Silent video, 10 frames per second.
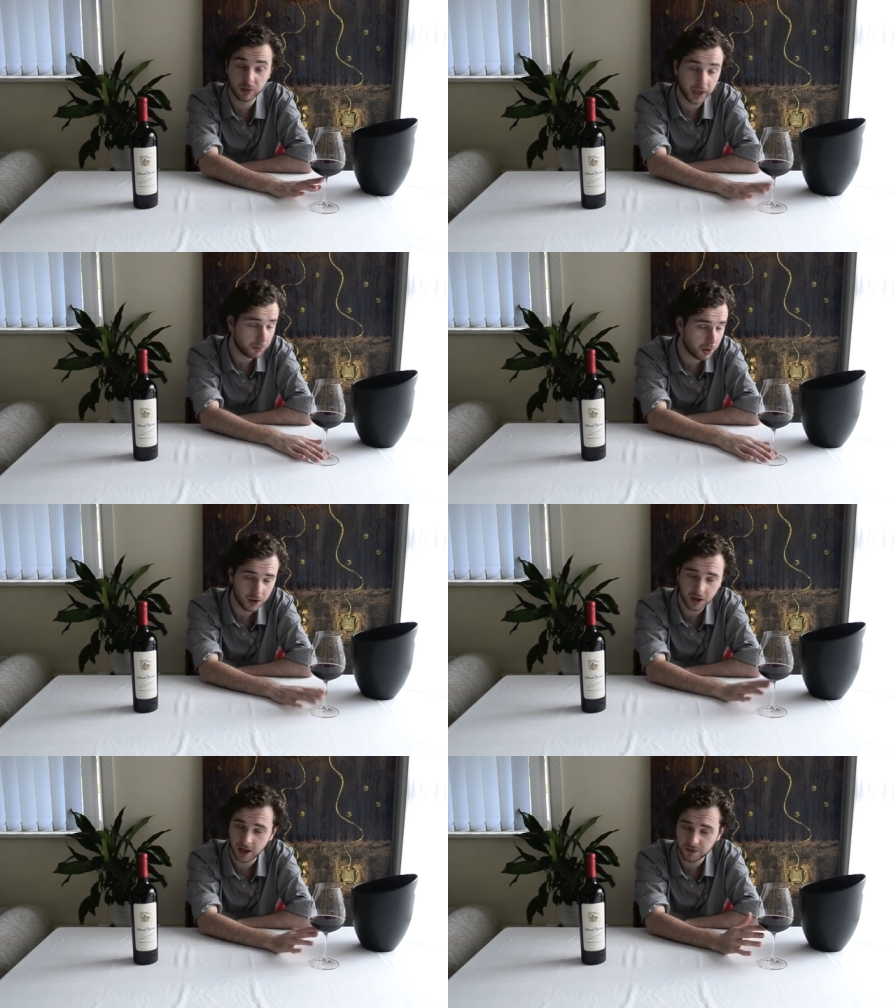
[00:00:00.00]

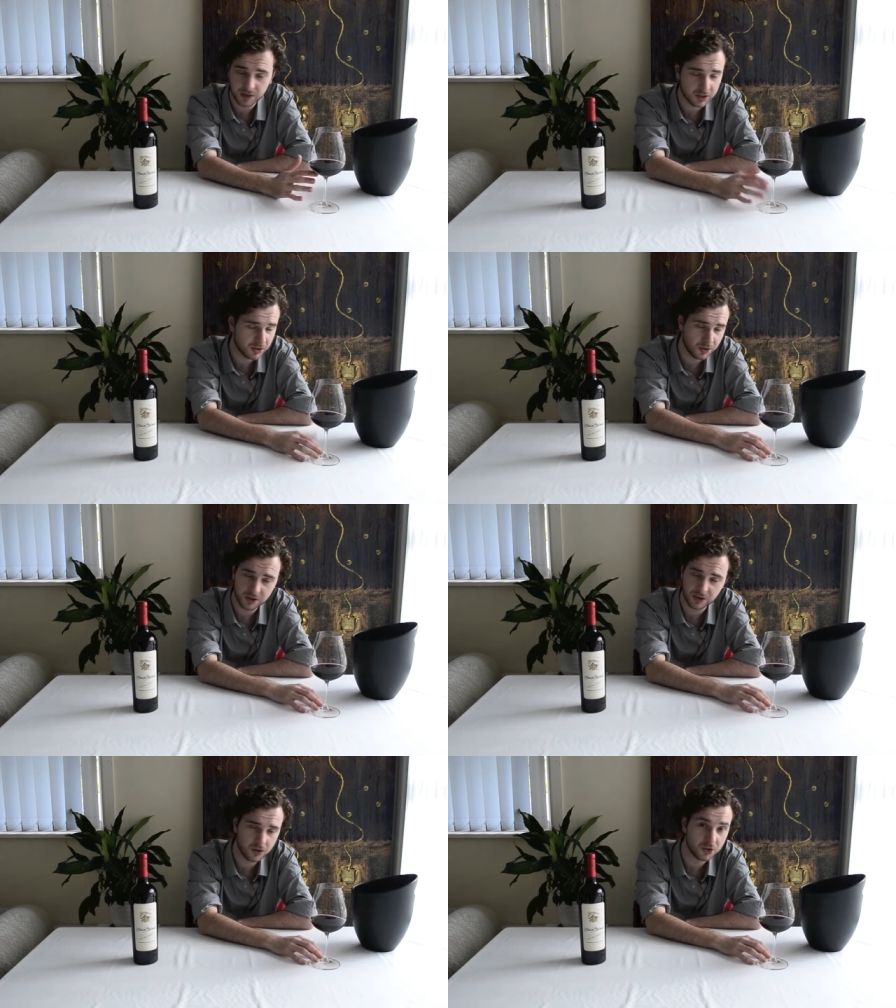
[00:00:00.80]
blackberry, I have to say
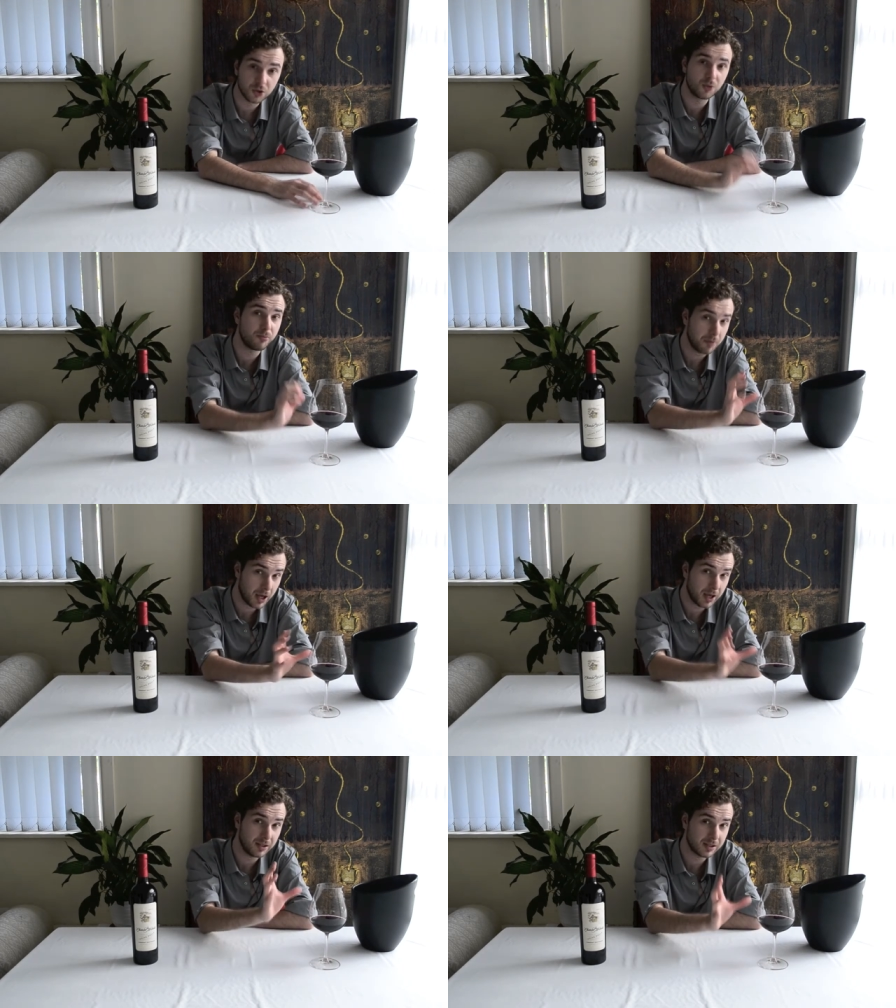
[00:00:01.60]
those are the two
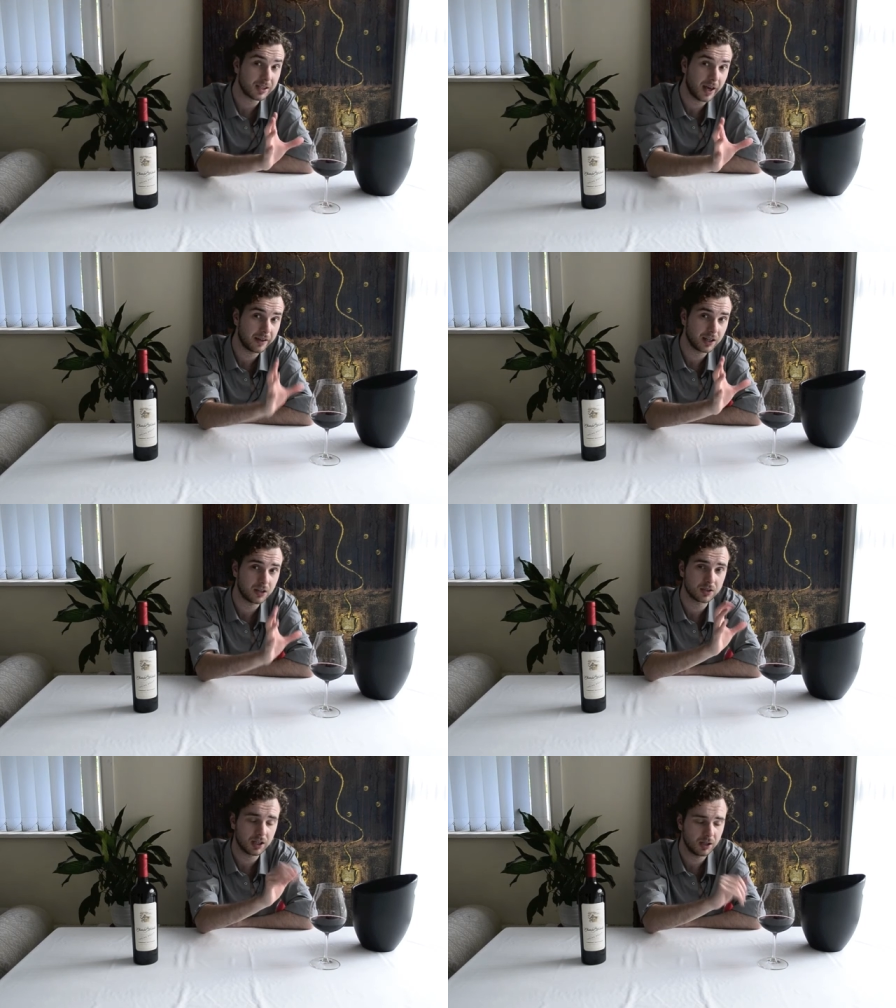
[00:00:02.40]
main
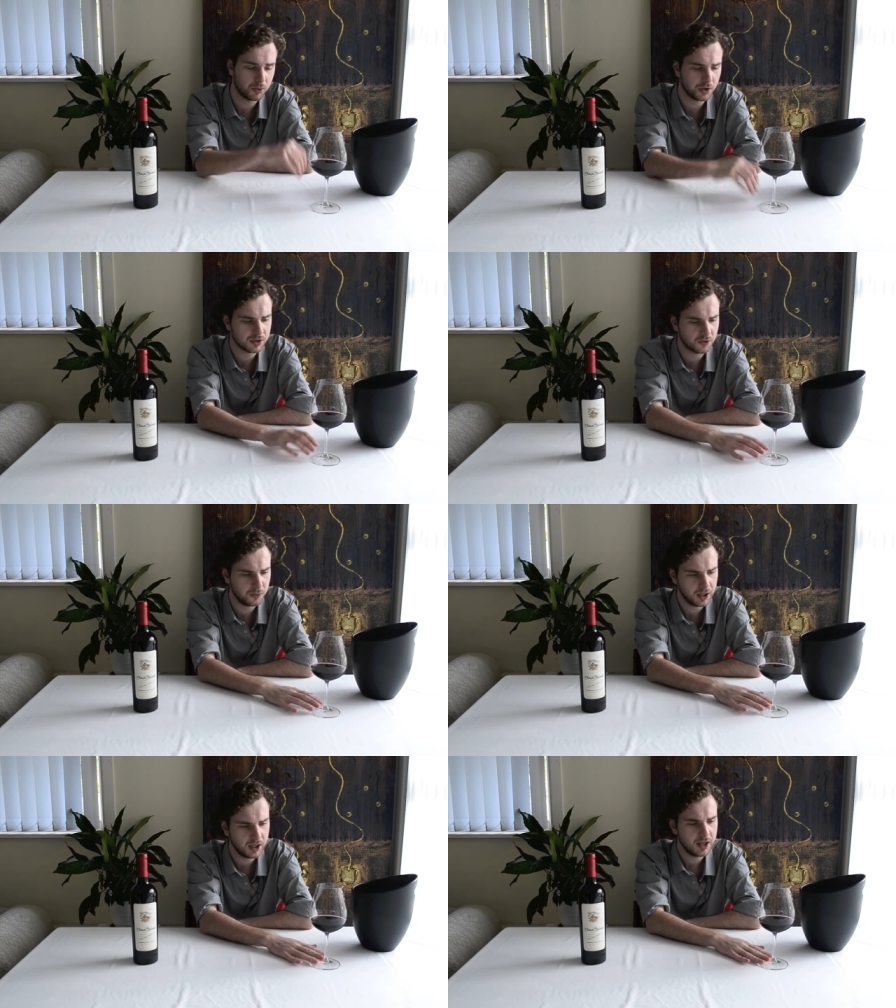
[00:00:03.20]
standout points for
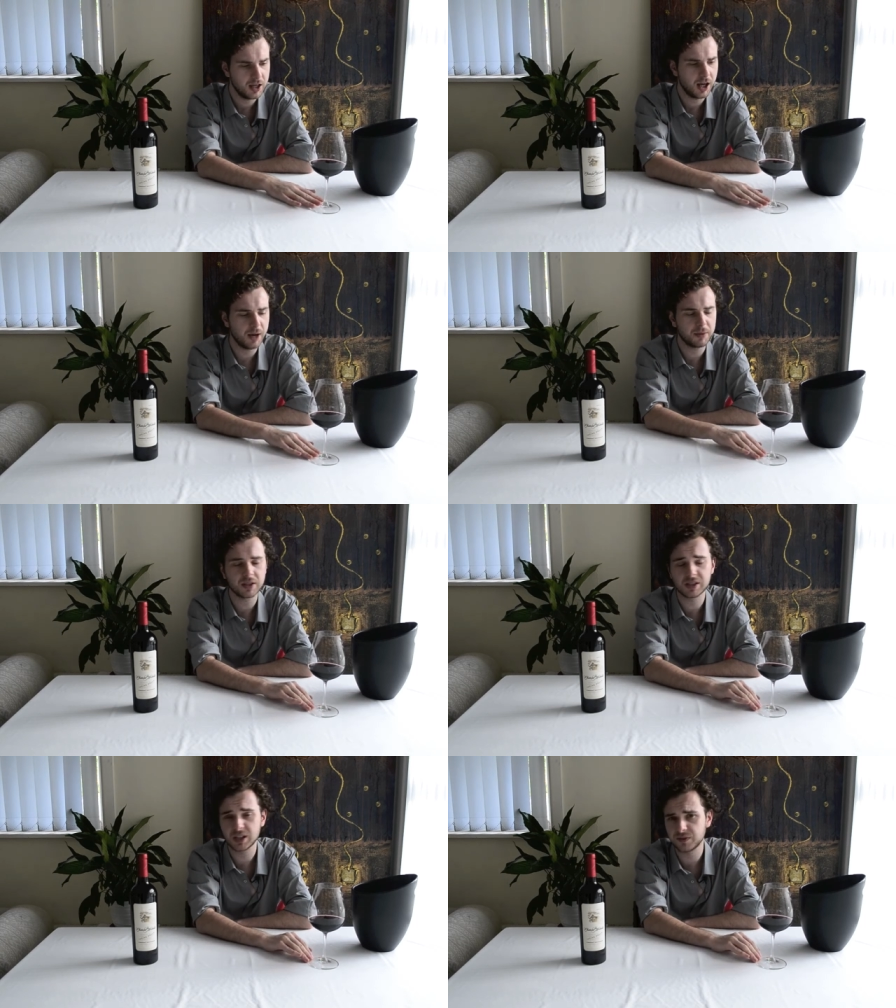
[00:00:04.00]
me. But
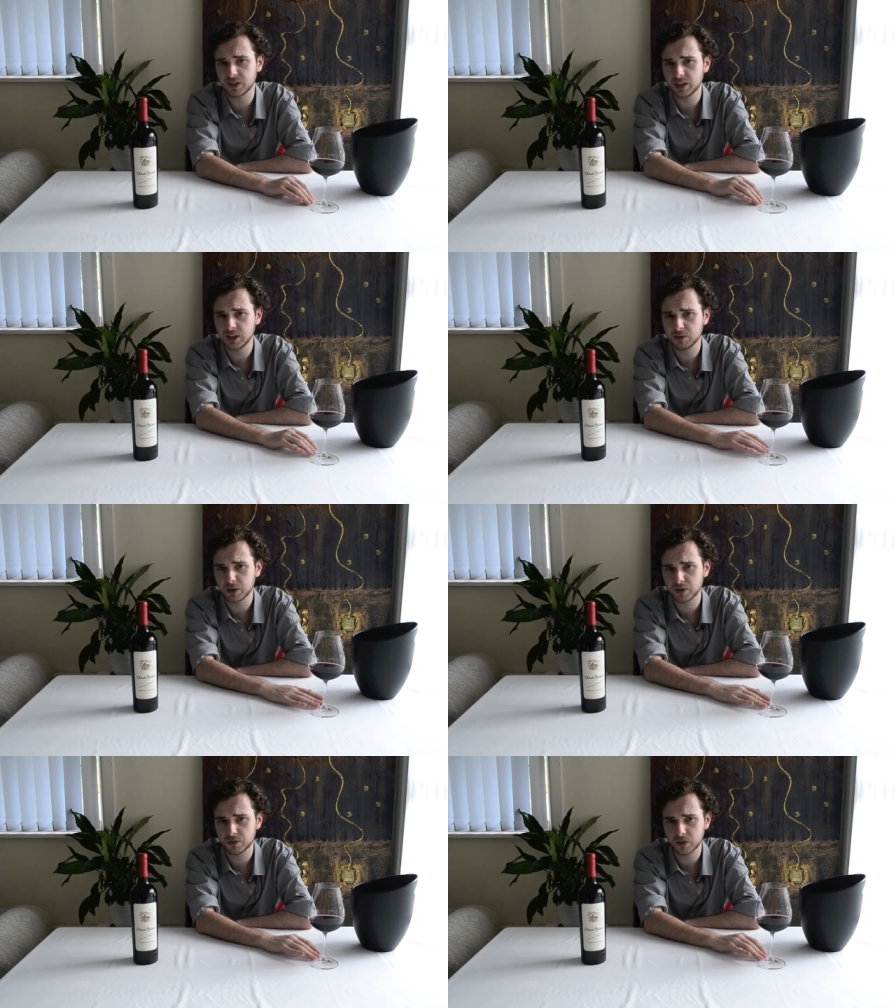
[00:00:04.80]
there's definitely a little
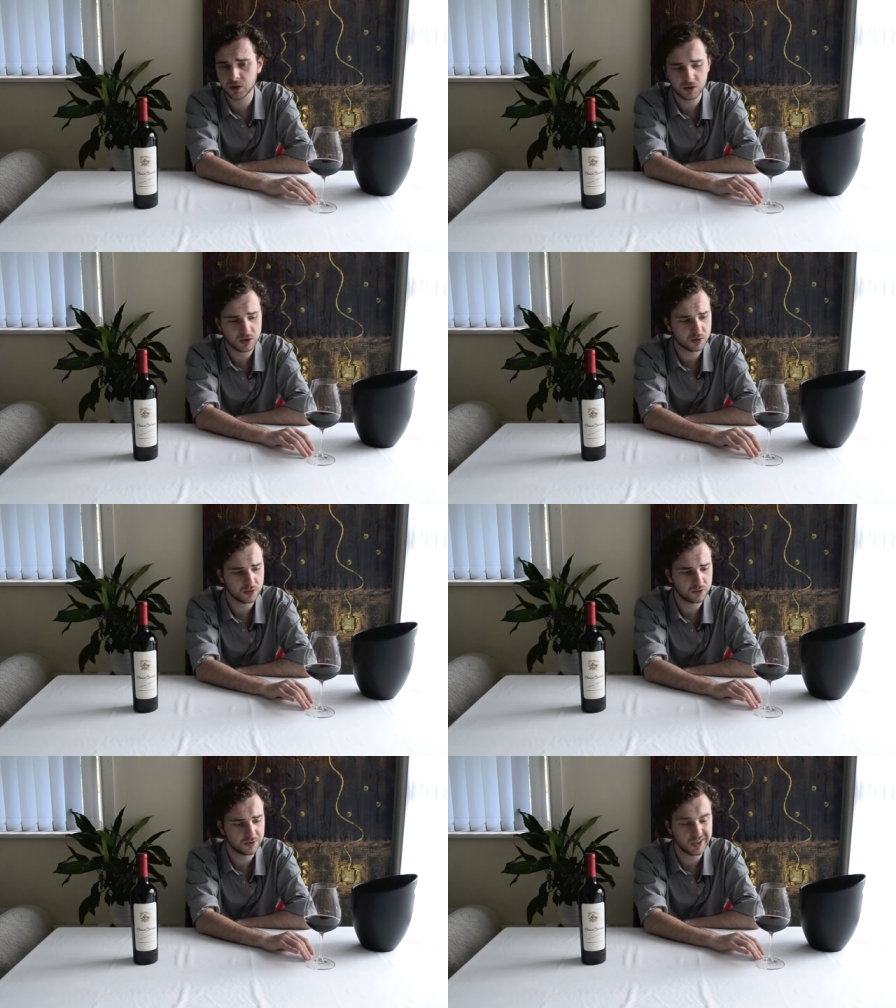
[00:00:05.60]
bit of the sort
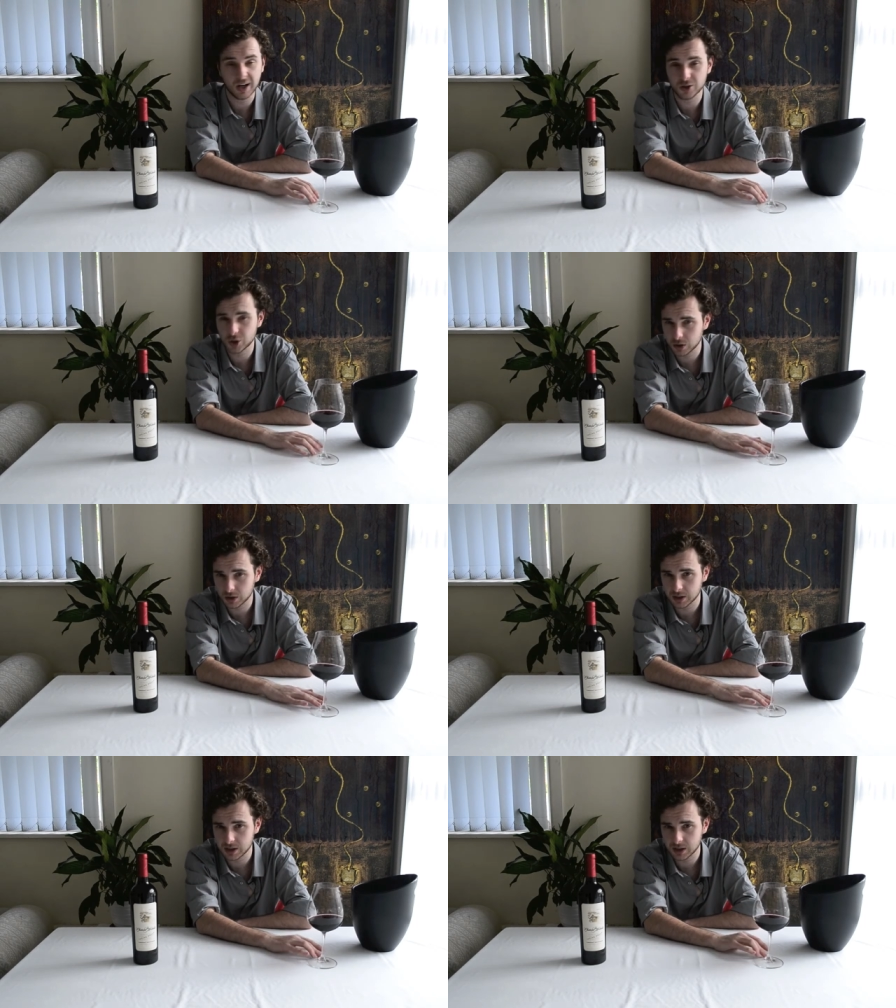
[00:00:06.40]
of dark
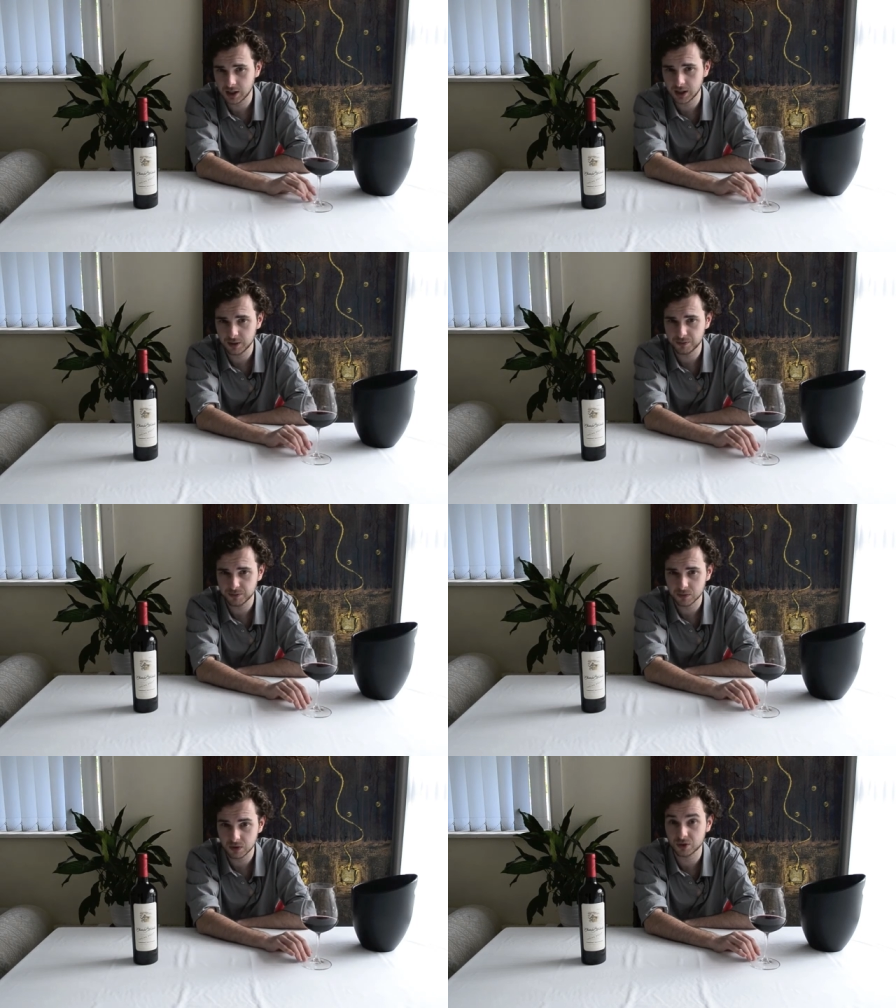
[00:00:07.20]
chocolate,
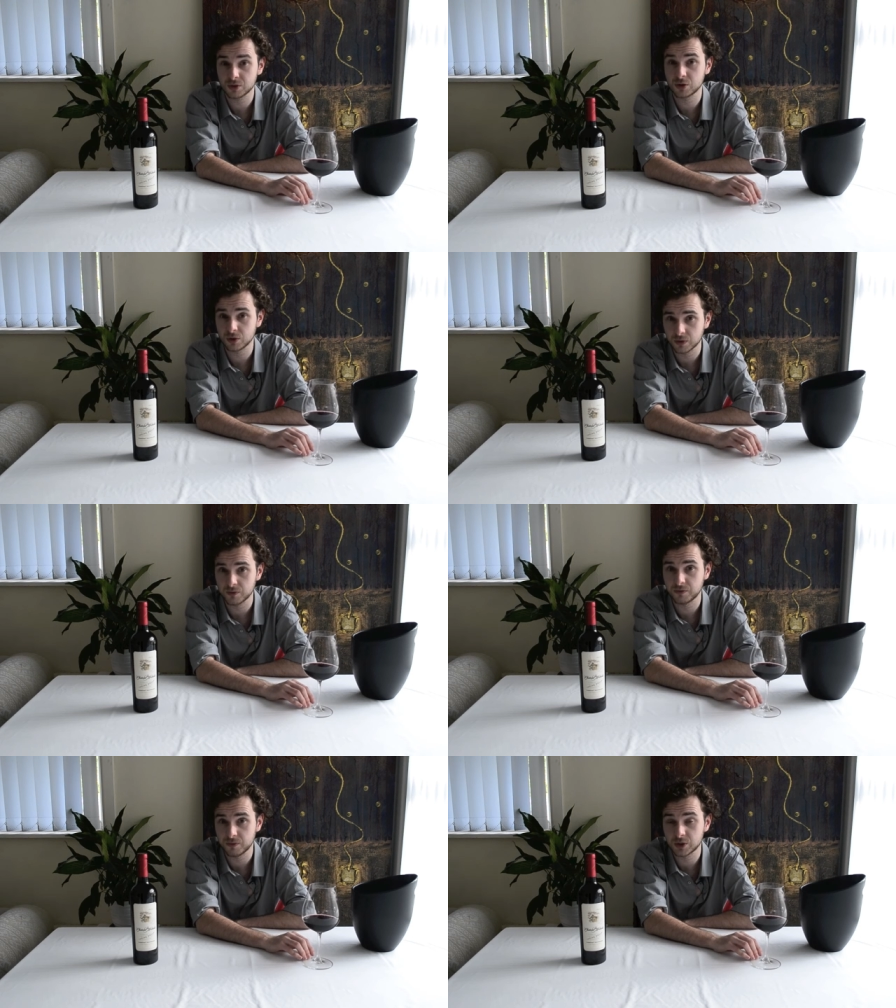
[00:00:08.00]
the sort of